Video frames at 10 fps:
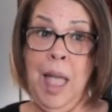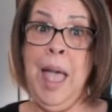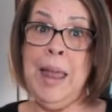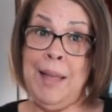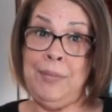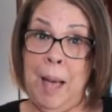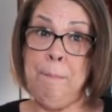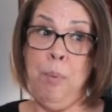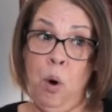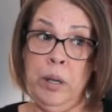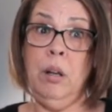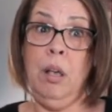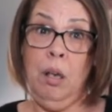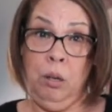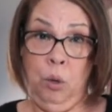And at that point,
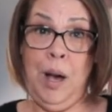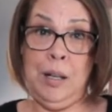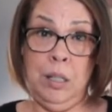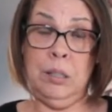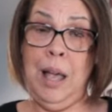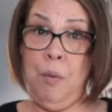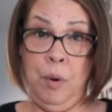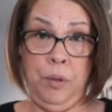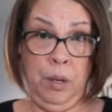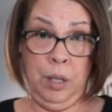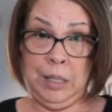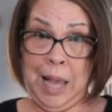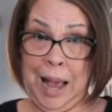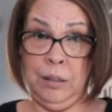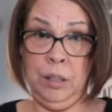you gotta decide whether you're gonna
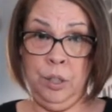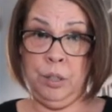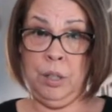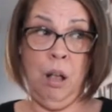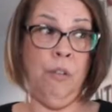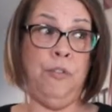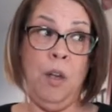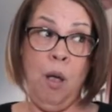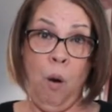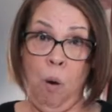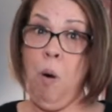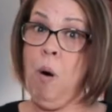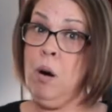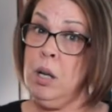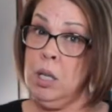tackle it yourself
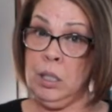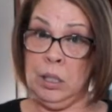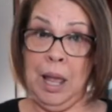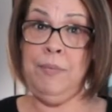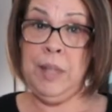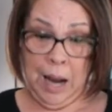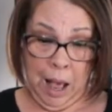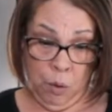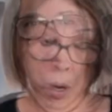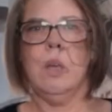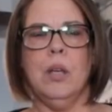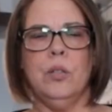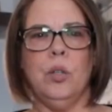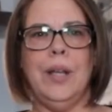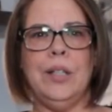or send it out.
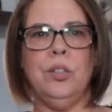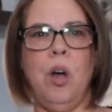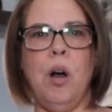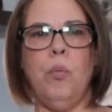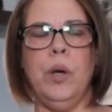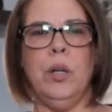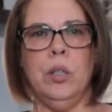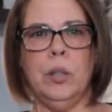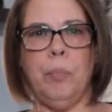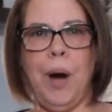So let's start with good